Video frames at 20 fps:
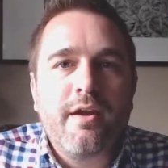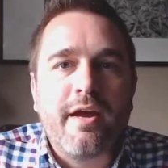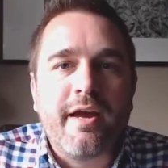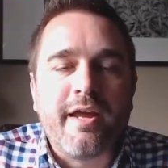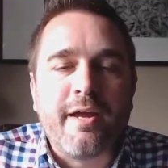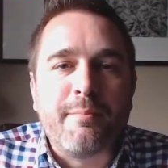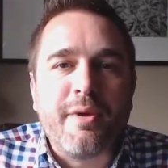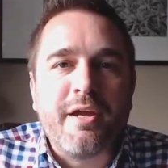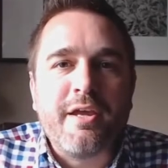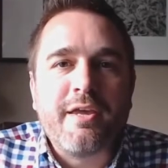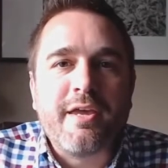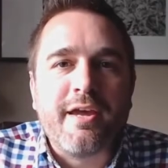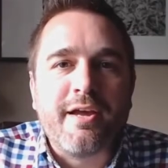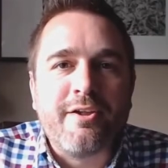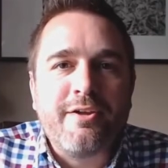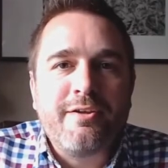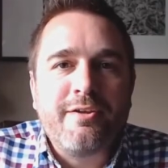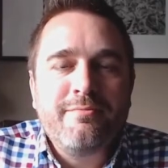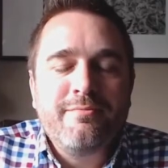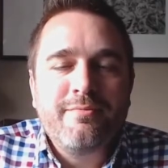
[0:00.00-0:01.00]
Hi, I'm Mike
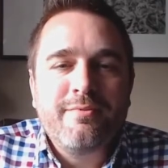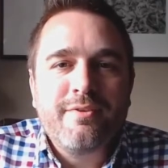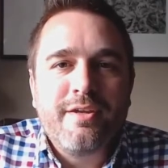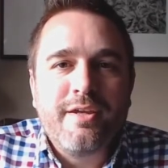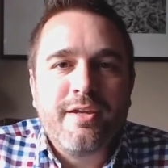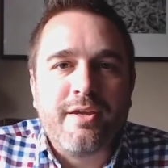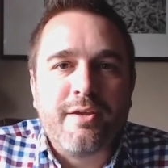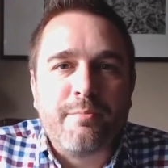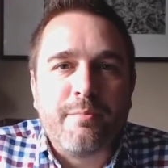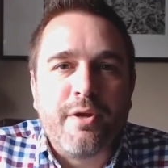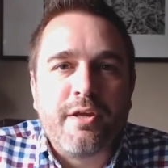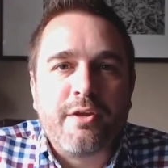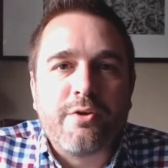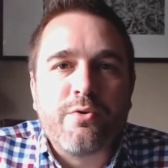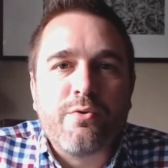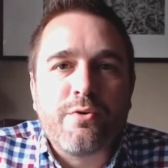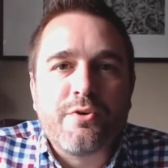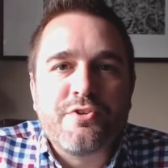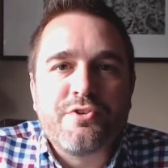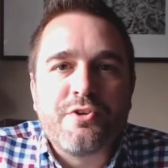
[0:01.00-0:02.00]
Allen, and my
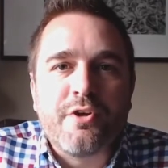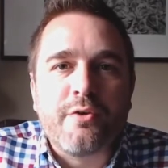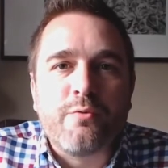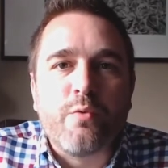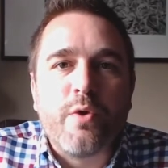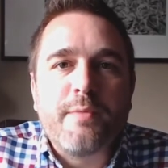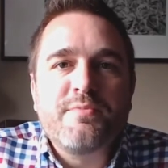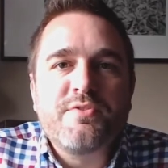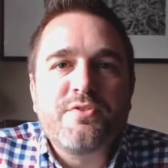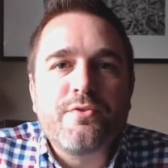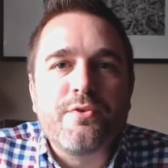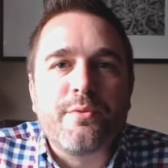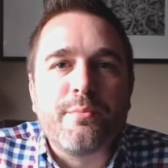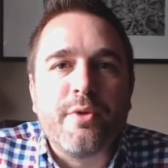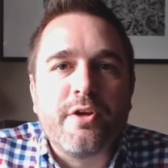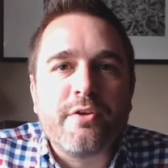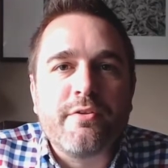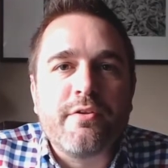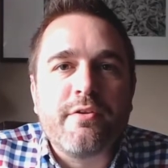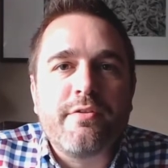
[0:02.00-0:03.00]
course, John Webster
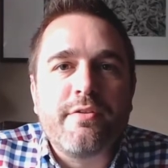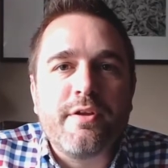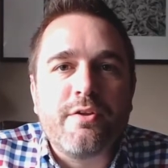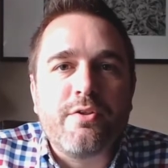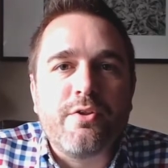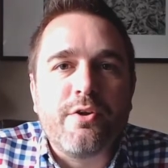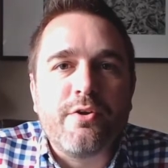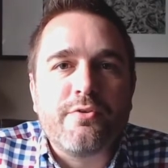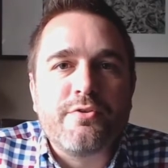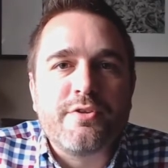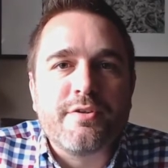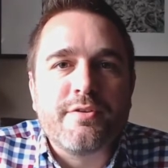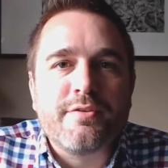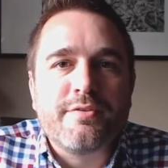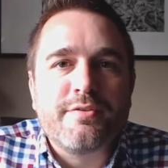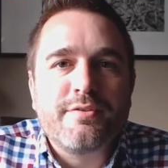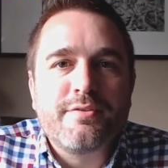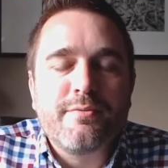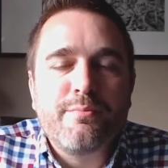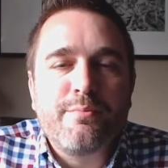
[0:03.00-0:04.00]
Among the
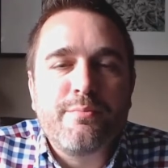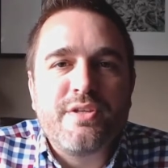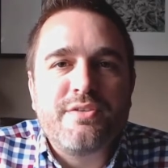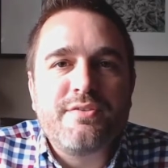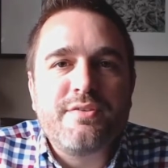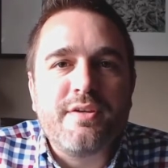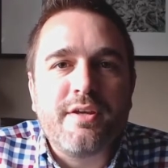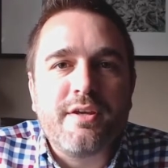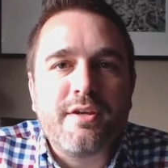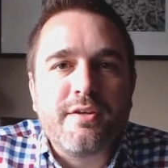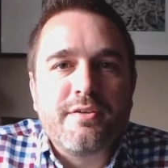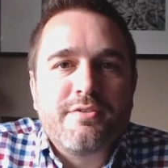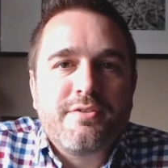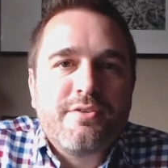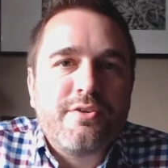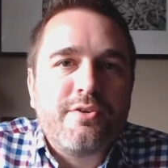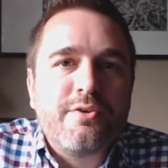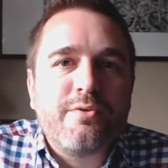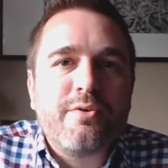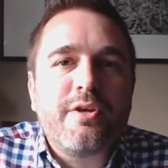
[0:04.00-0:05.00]
Theologians, is be seeking
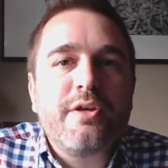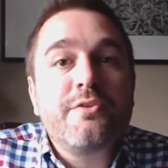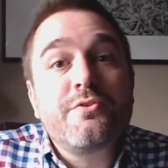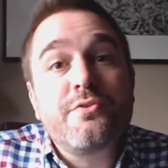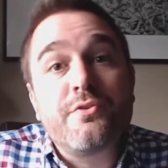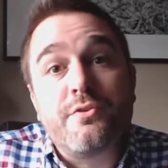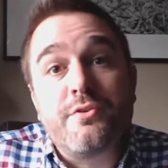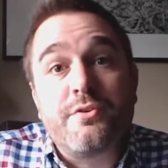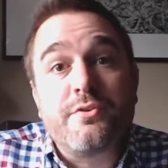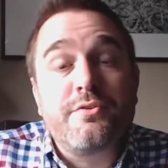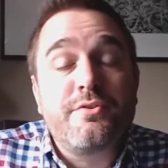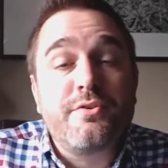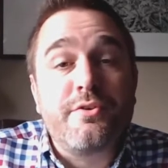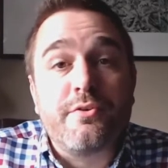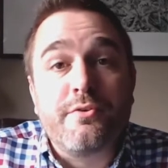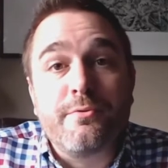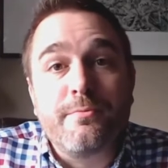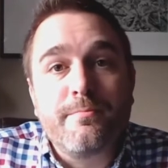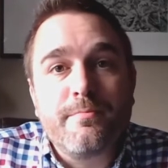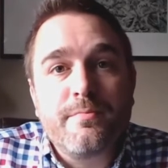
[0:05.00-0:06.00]
to introduce
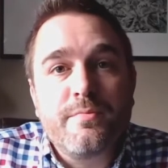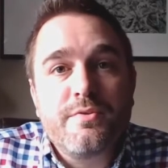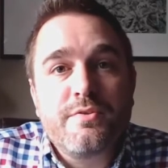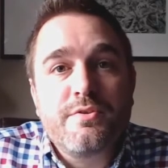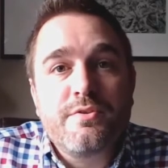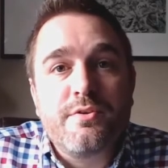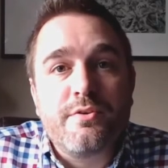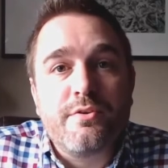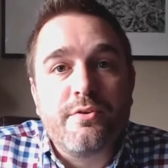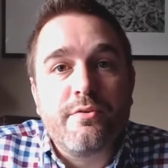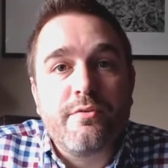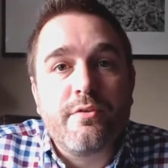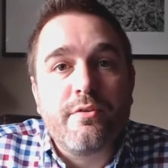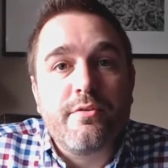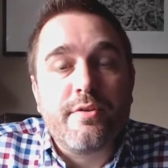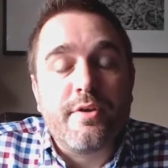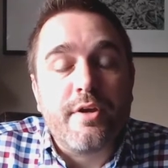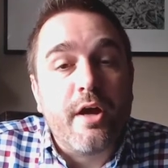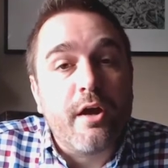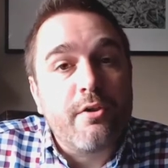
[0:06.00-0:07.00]
you to the
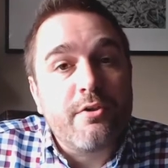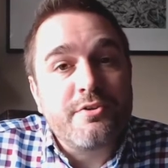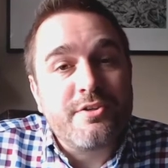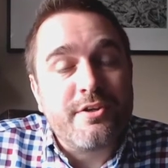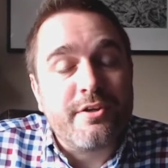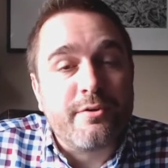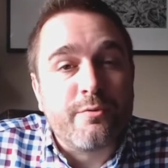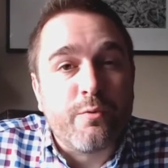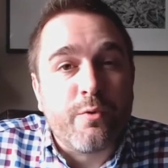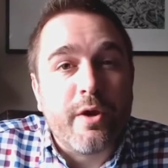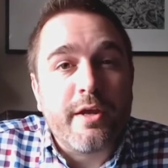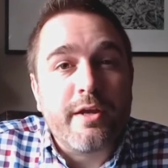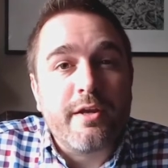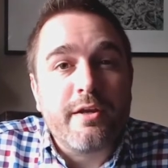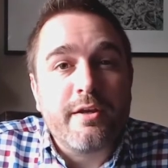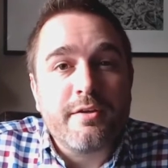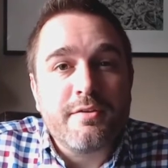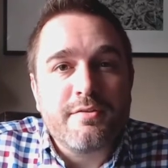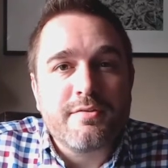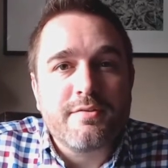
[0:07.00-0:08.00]
theology and
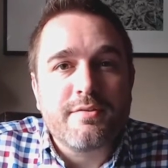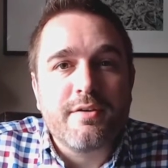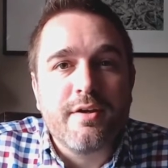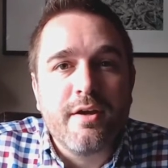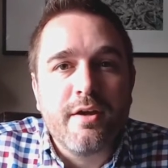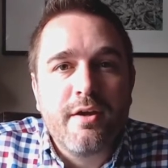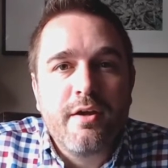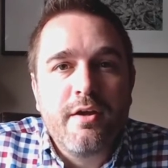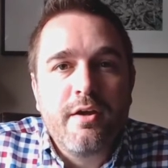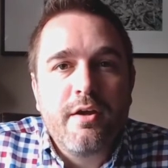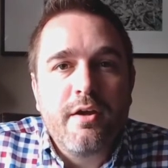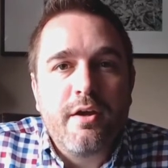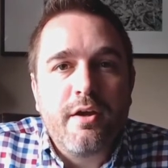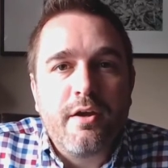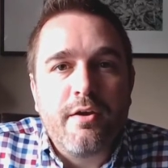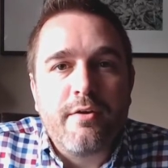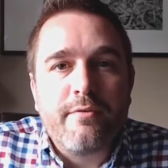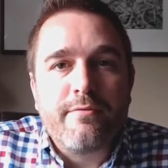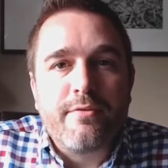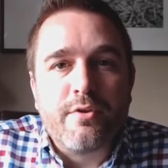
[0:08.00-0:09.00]
writings
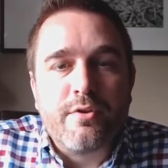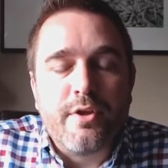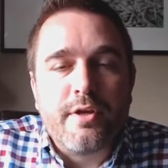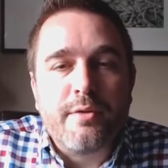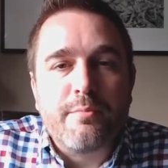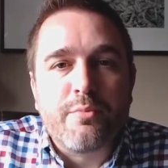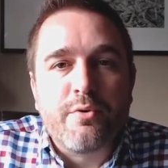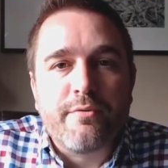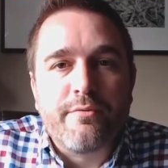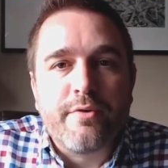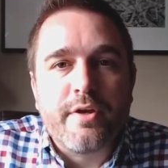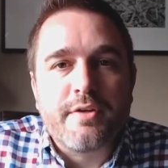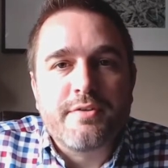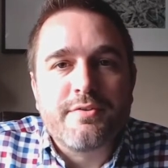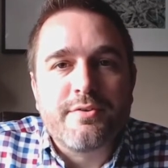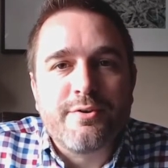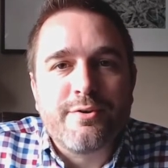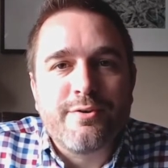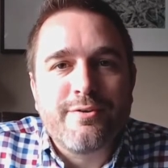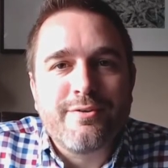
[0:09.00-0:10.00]
of the late
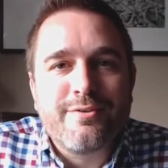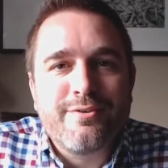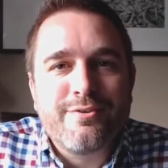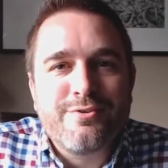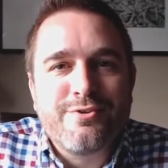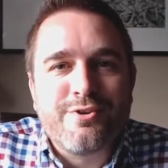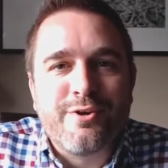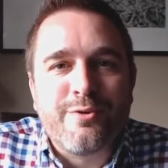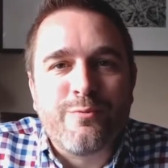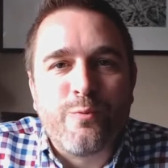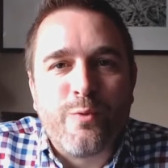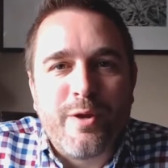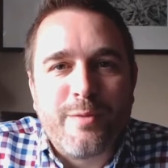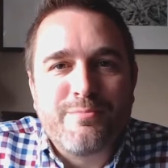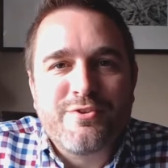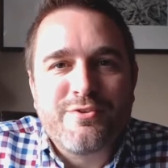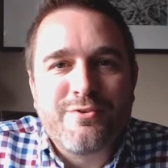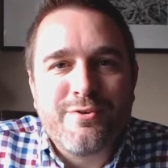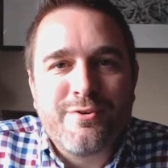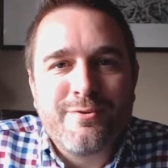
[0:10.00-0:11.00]
professor John
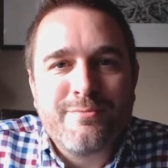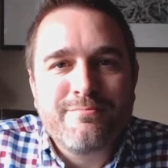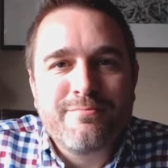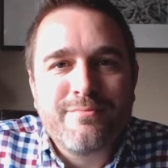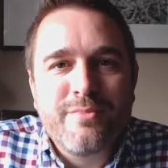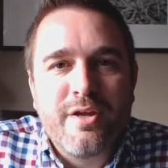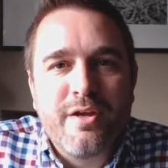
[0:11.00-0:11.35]
Webster,